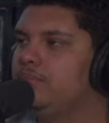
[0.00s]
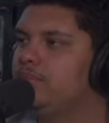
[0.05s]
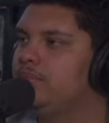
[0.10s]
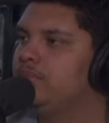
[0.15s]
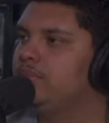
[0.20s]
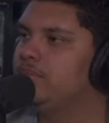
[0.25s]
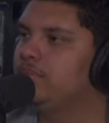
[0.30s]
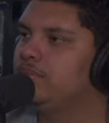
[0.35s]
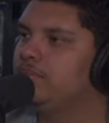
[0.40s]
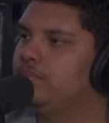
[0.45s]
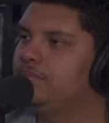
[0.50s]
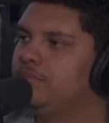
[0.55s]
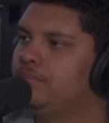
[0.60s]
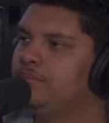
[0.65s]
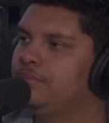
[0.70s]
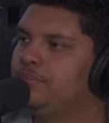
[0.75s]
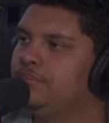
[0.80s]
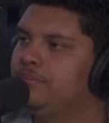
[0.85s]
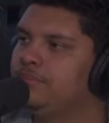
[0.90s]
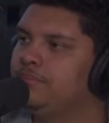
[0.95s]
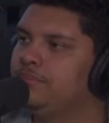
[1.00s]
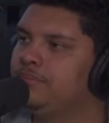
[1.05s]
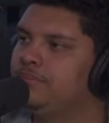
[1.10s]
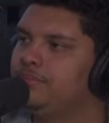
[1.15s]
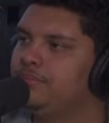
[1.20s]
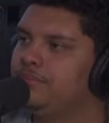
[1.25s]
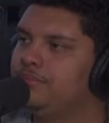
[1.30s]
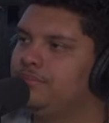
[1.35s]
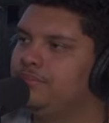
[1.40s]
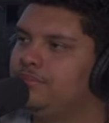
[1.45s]

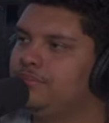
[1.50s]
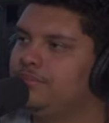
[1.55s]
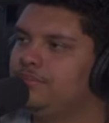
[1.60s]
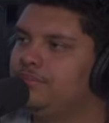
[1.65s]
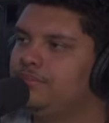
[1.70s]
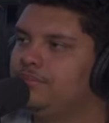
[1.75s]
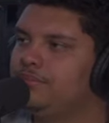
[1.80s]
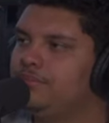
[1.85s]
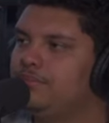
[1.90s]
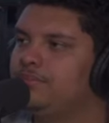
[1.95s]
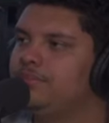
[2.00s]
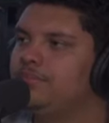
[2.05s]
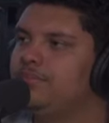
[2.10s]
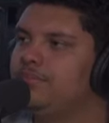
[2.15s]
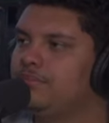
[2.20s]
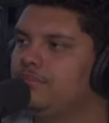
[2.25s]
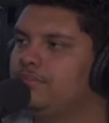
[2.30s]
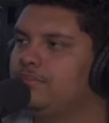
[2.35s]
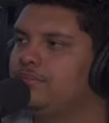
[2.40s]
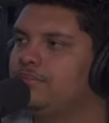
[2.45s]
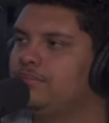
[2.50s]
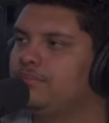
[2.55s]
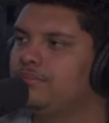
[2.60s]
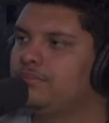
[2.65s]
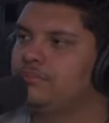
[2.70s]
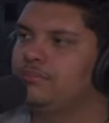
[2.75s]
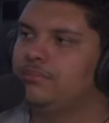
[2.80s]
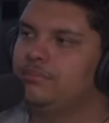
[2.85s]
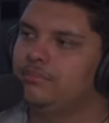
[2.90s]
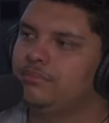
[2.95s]

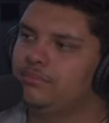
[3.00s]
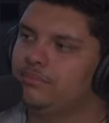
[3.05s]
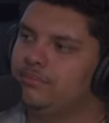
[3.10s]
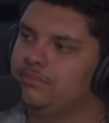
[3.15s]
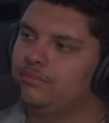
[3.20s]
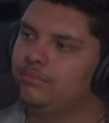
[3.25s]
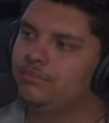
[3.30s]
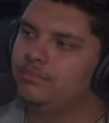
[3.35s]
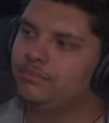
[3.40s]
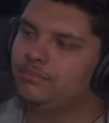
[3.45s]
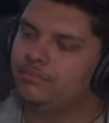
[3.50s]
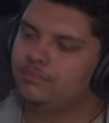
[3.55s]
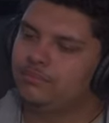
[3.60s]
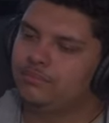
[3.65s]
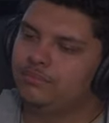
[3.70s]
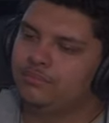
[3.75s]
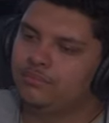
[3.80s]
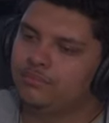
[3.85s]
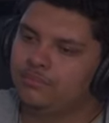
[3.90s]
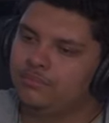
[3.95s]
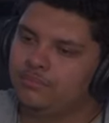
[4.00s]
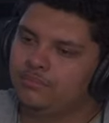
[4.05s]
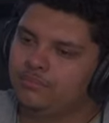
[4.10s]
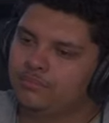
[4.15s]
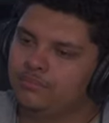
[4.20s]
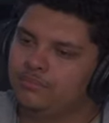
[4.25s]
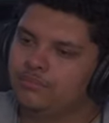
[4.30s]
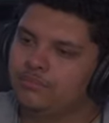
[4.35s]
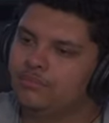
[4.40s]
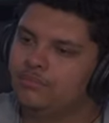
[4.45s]

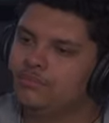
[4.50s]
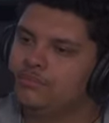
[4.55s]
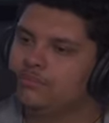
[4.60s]
(not speaking)